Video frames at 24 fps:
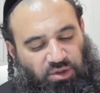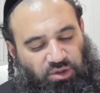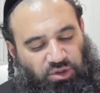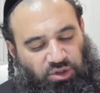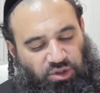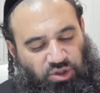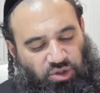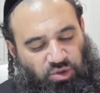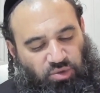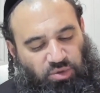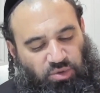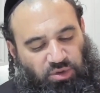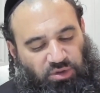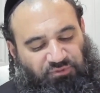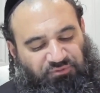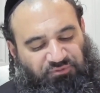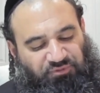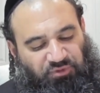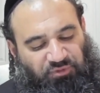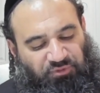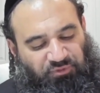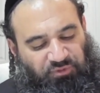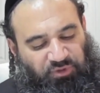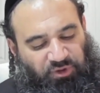you will
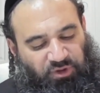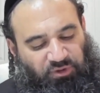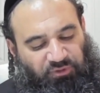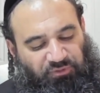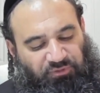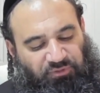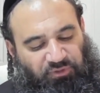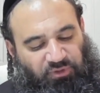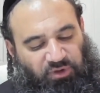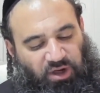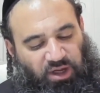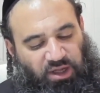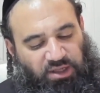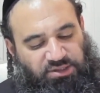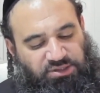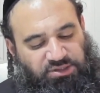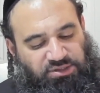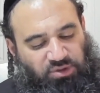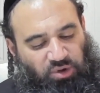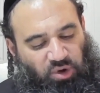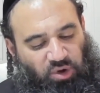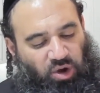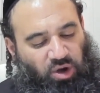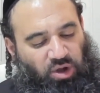fulfill for
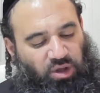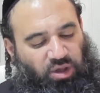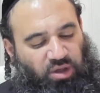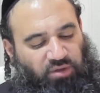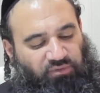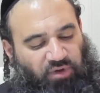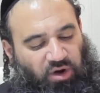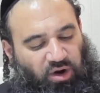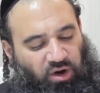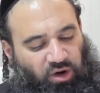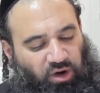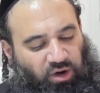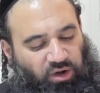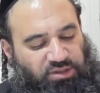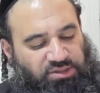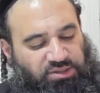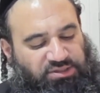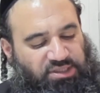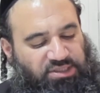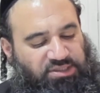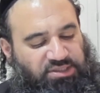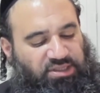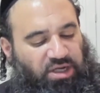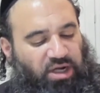us all of our heart's
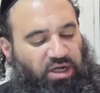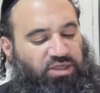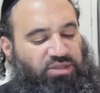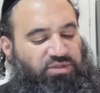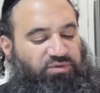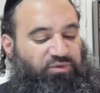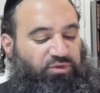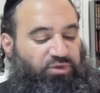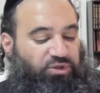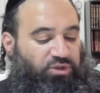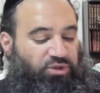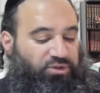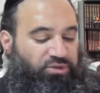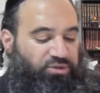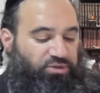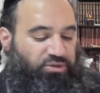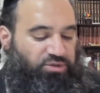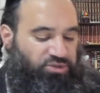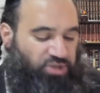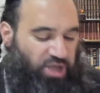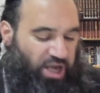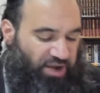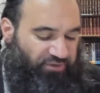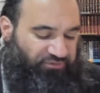desires for good.
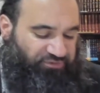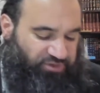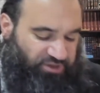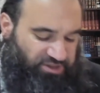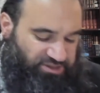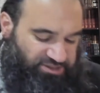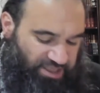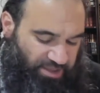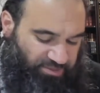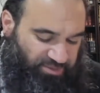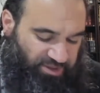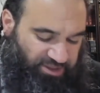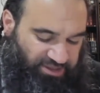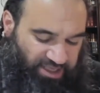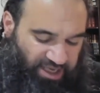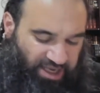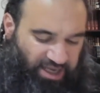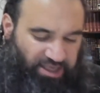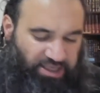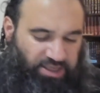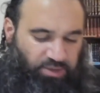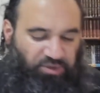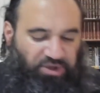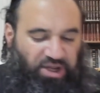So after his
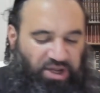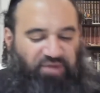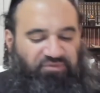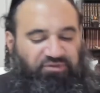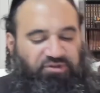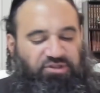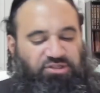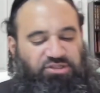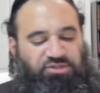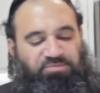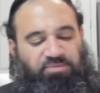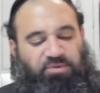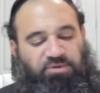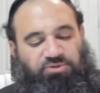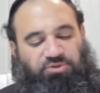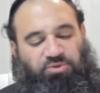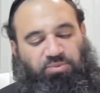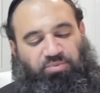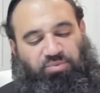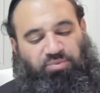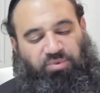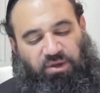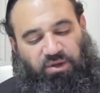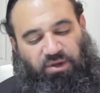Amidah, you would have this special
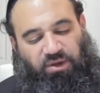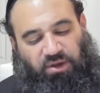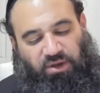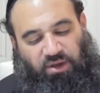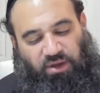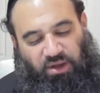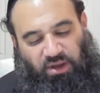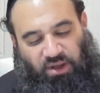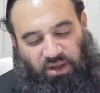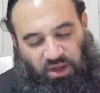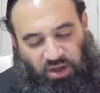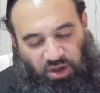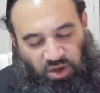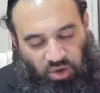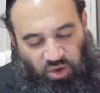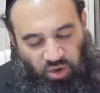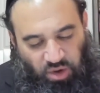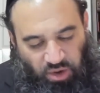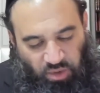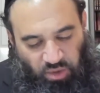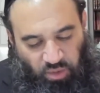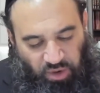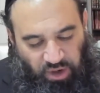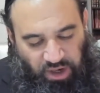prayer.
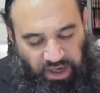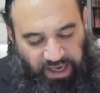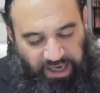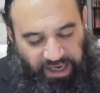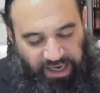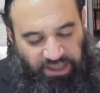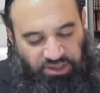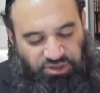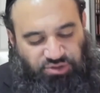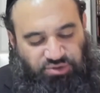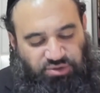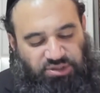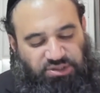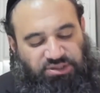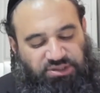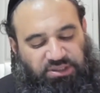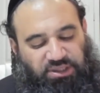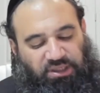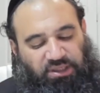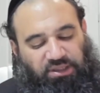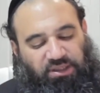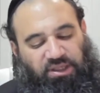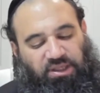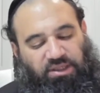
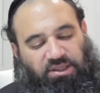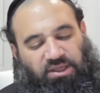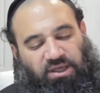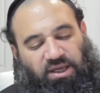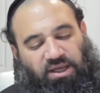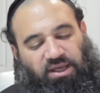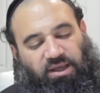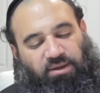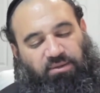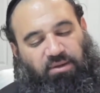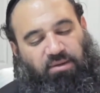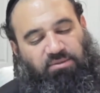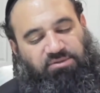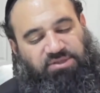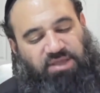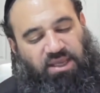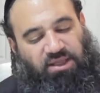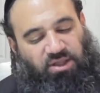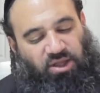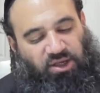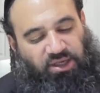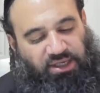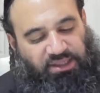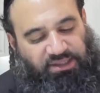Interestingly, the Chachamim say,
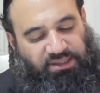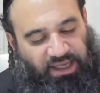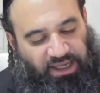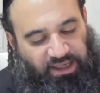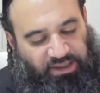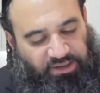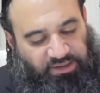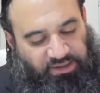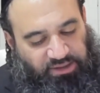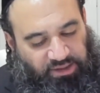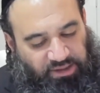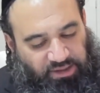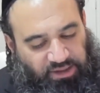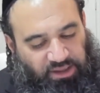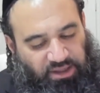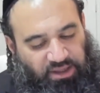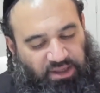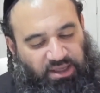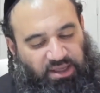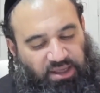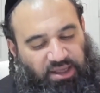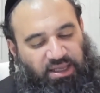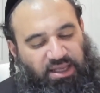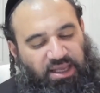look at that.
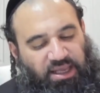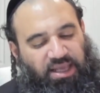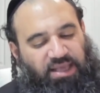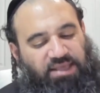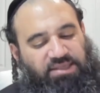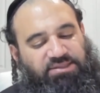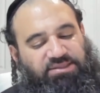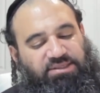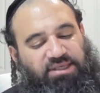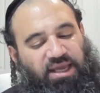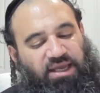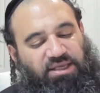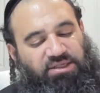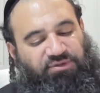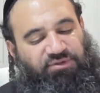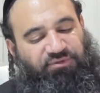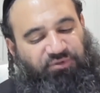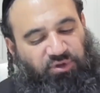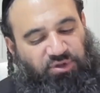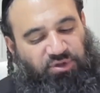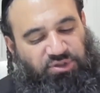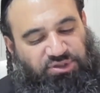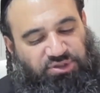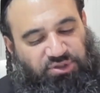He says,
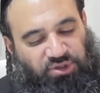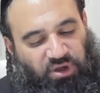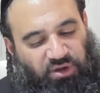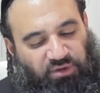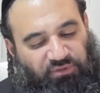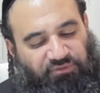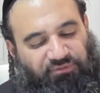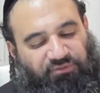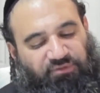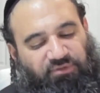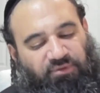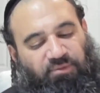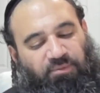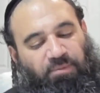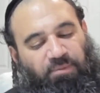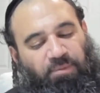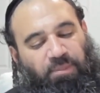first off,